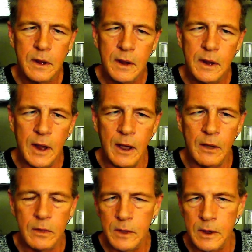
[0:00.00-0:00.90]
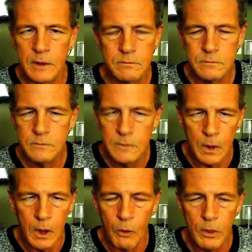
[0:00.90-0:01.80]
The
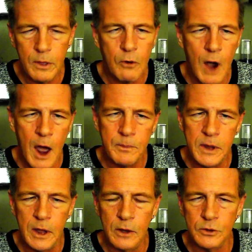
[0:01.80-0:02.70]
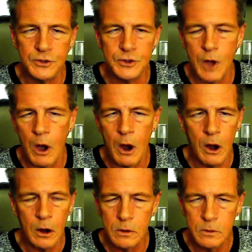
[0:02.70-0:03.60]
lower the crop yields
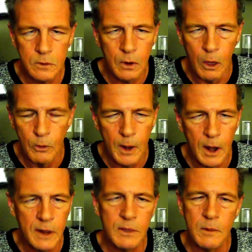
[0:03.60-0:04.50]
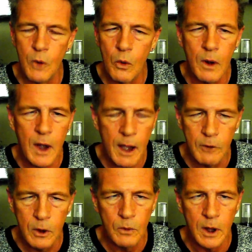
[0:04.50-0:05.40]
are globally, the more
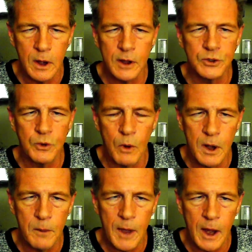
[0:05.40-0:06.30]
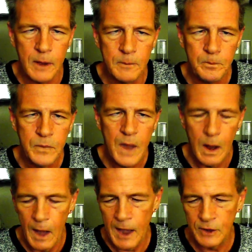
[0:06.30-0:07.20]
everyone is going to pay.
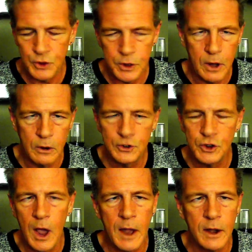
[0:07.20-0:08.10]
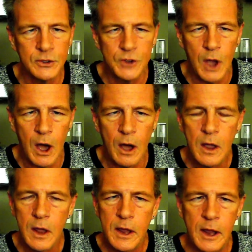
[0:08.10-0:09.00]
Last year, China saw
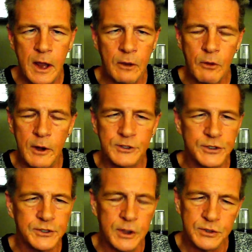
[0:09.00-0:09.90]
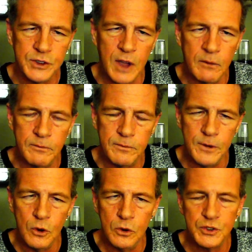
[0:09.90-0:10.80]
increases in some
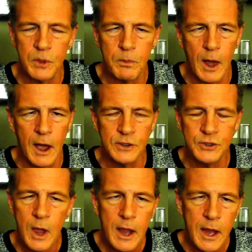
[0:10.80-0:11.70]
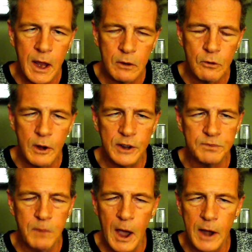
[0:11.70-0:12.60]
food supplies increased
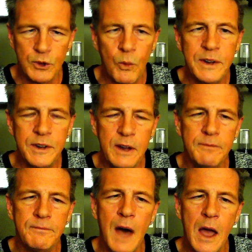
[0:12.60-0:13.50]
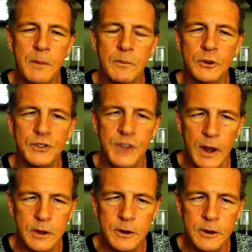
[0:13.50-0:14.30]
by 25%.